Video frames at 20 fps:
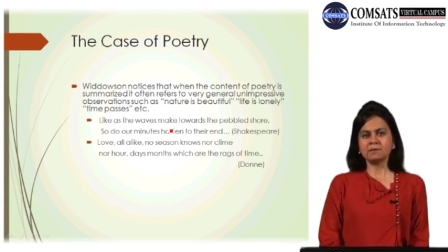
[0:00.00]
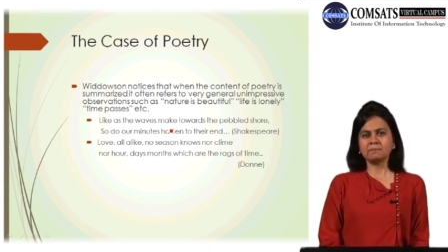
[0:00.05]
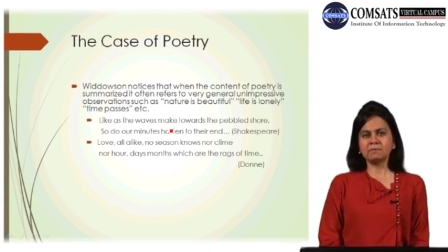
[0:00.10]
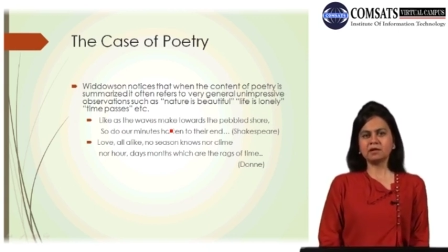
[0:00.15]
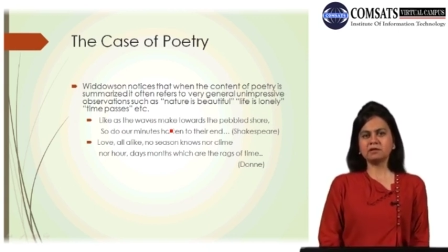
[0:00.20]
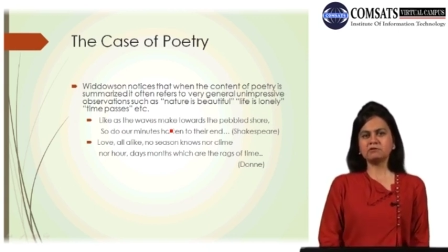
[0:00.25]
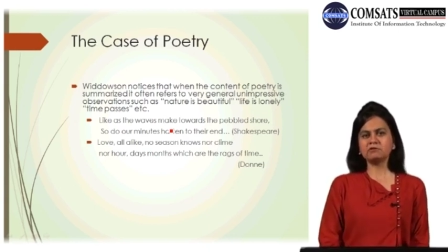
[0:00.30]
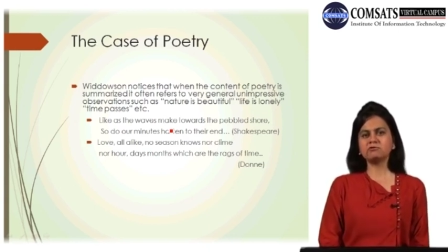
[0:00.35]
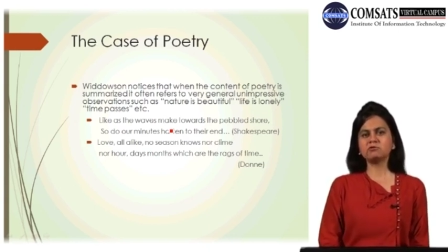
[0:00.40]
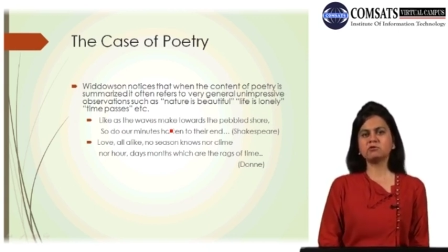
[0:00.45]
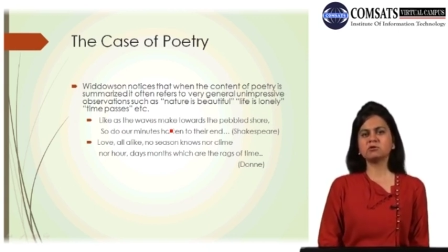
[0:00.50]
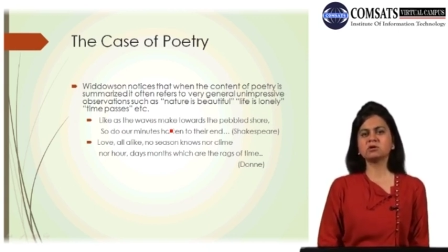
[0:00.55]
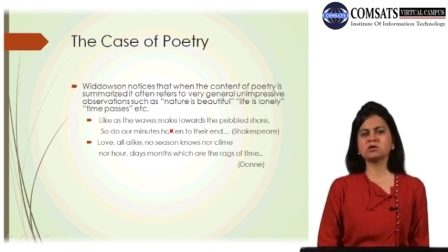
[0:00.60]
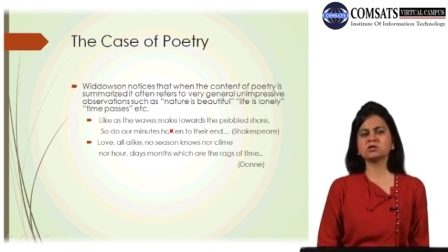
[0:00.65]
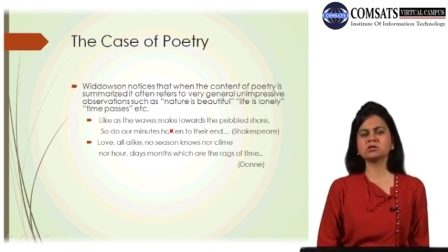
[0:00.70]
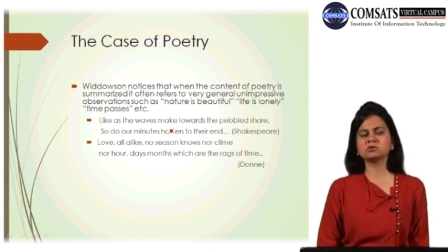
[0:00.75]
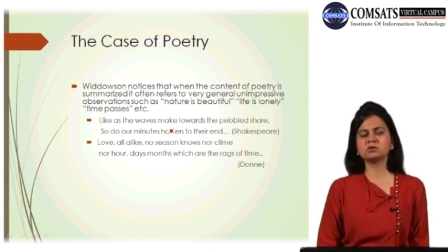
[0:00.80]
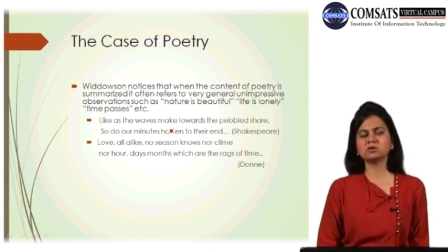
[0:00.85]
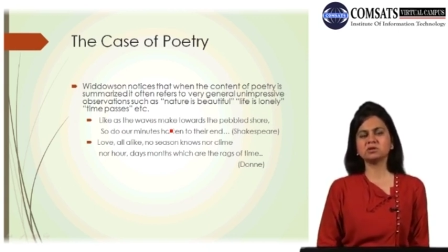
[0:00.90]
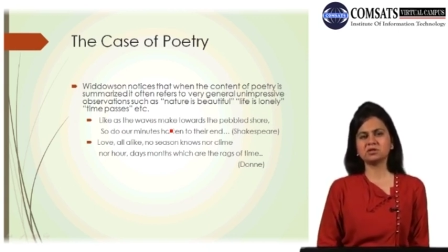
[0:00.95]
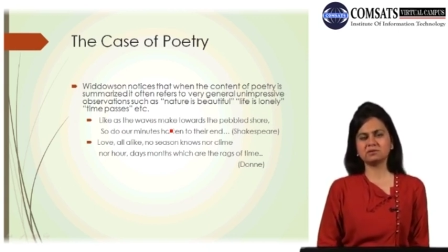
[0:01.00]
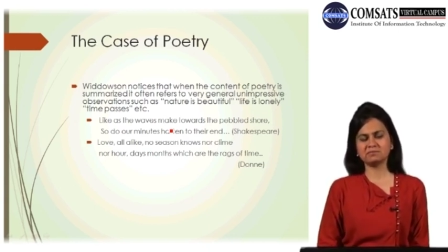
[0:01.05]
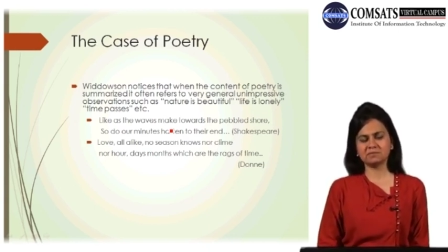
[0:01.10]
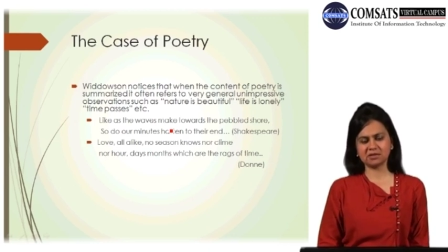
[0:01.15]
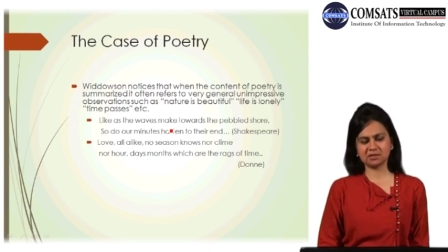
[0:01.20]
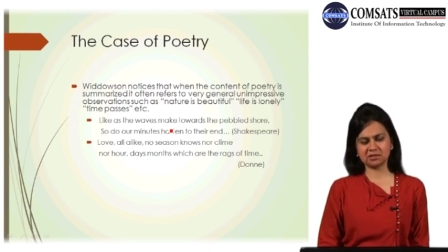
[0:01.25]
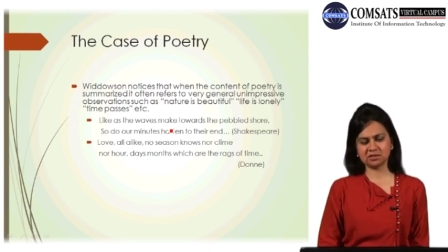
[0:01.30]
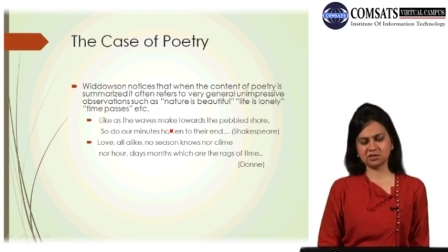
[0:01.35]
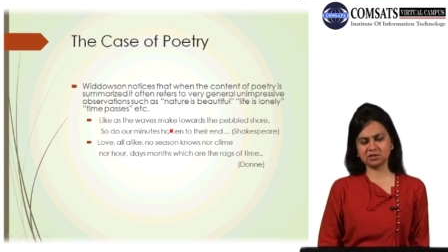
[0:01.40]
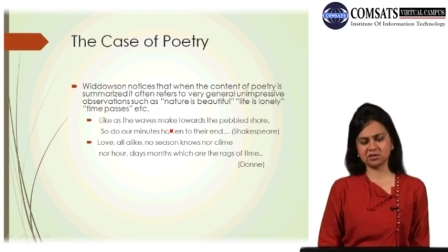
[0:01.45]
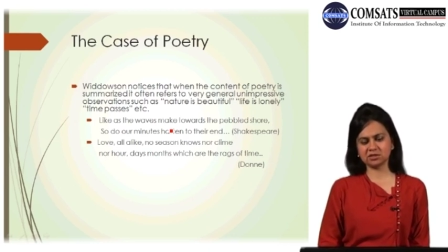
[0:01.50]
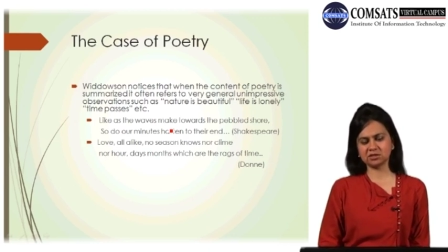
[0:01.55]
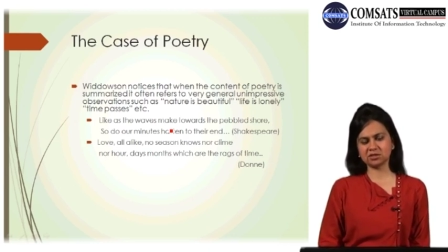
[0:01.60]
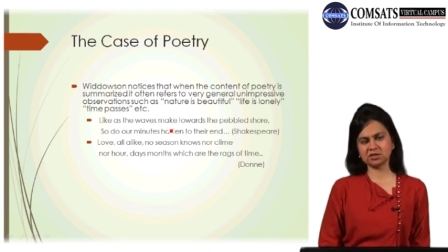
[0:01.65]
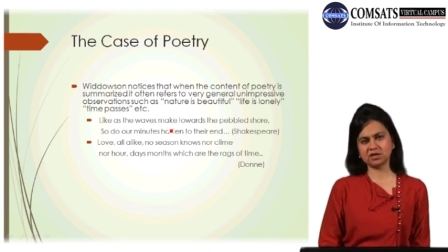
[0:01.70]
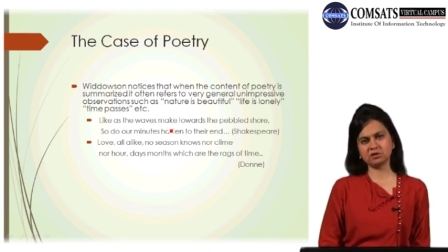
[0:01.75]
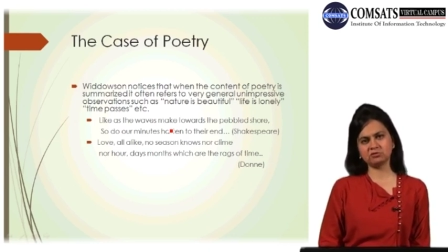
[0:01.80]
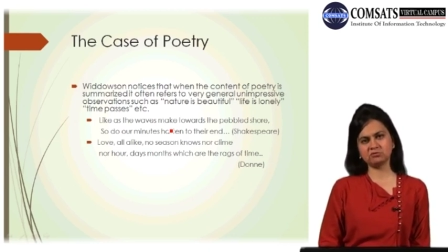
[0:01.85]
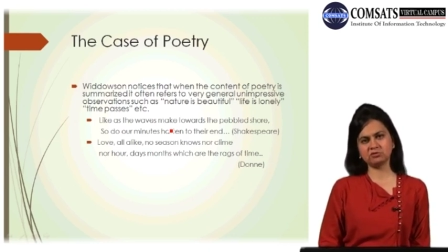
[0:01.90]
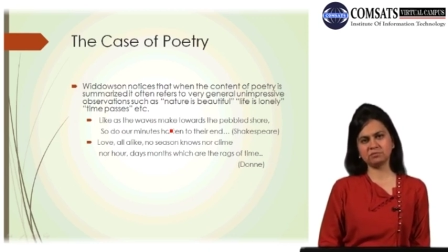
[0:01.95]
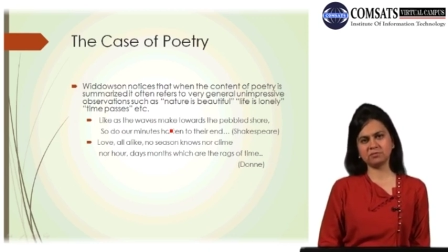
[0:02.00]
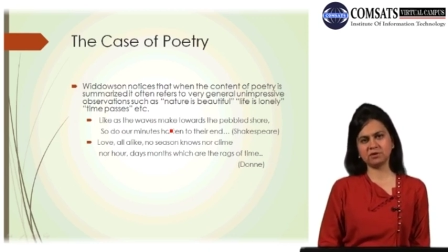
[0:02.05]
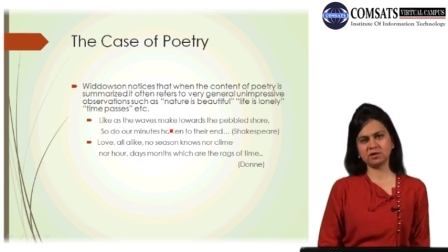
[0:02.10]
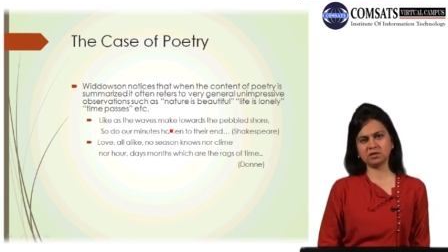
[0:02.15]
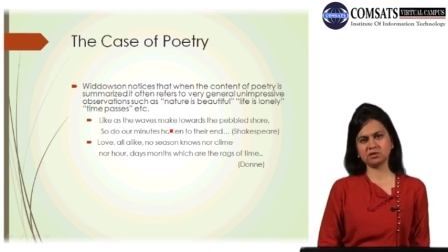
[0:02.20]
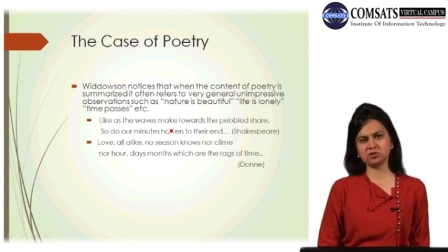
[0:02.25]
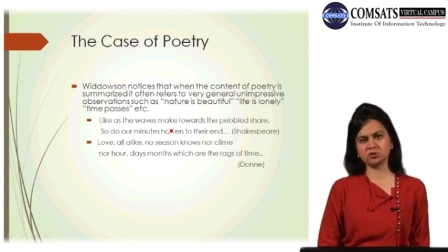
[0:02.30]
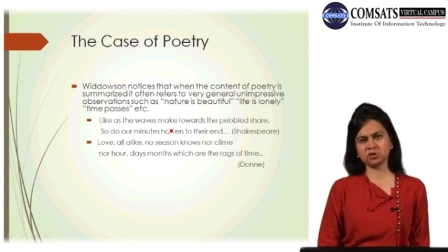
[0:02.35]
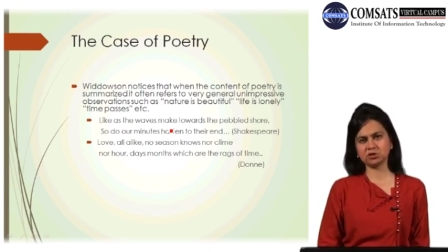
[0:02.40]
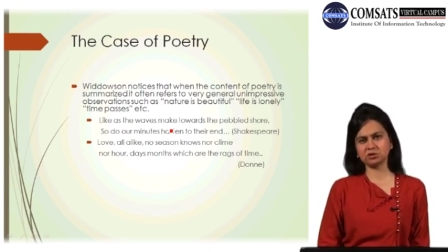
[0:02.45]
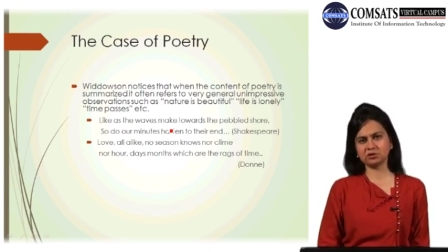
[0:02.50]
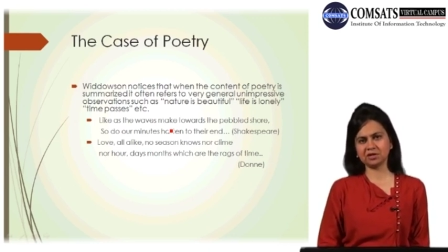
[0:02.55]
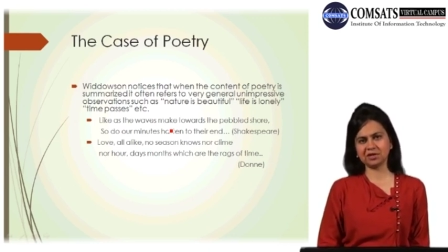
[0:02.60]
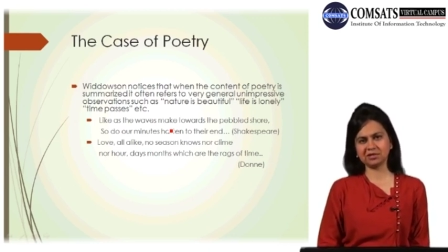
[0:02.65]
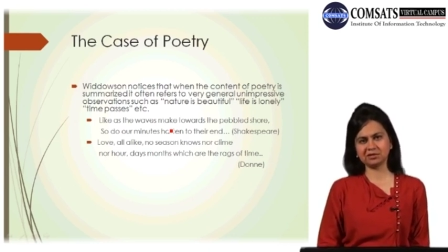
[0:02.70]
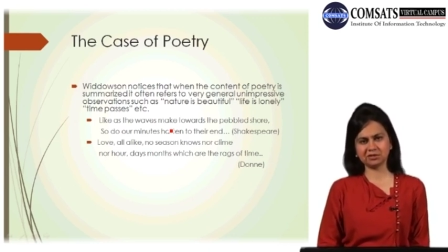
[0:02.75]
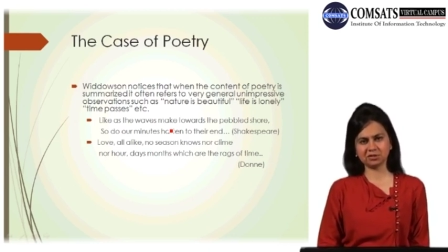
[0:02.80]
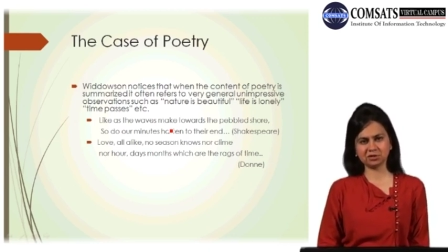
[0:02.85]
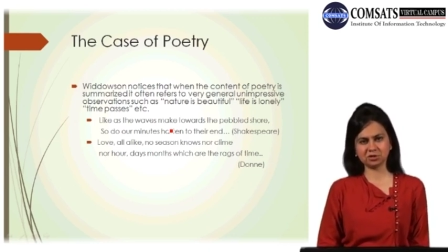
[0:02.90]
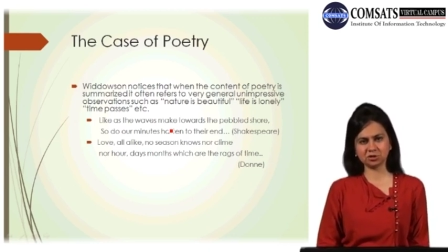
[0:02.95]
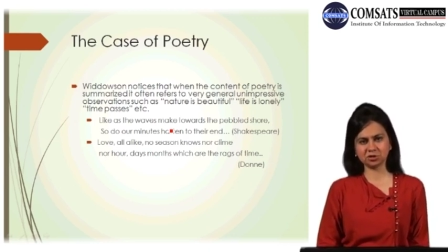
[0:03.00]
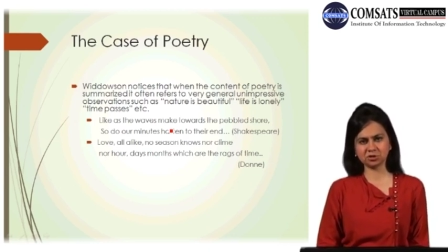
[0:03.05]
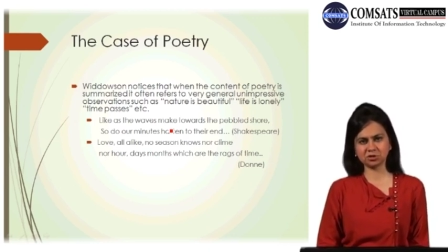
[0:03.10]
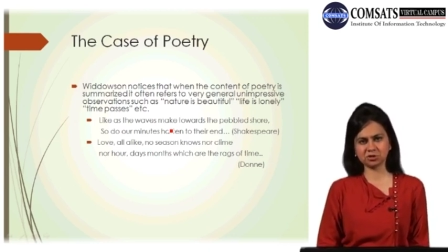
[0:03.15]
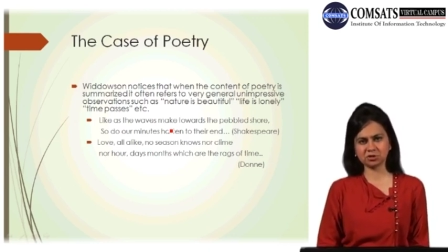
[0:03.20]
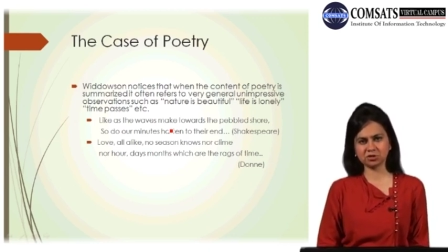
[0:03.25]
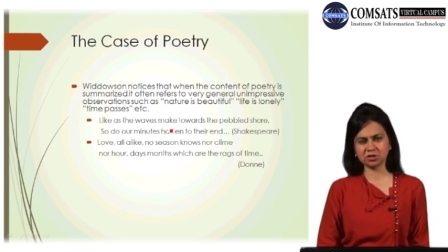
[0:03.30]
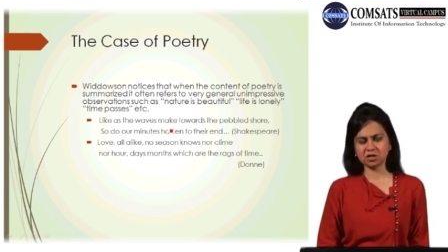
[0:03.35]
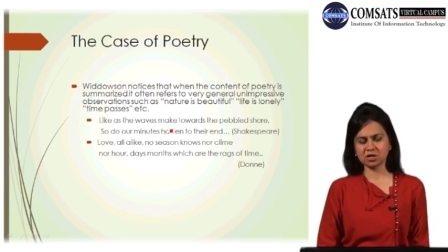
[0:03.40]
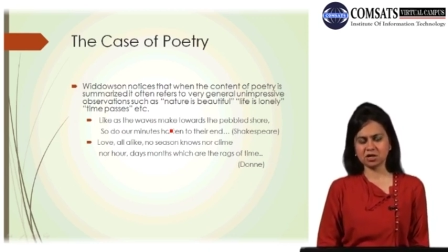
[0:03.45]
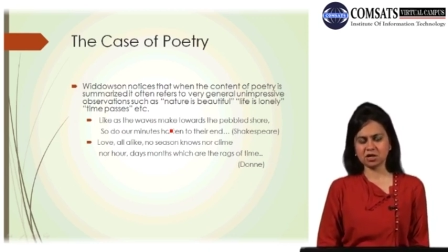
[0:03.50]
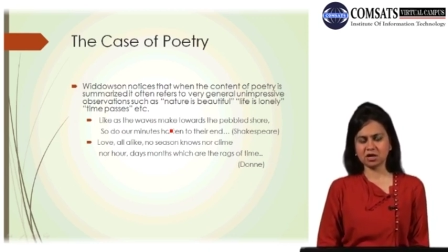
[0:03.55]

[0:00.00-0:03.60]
but we focus on the messages and we make generalizations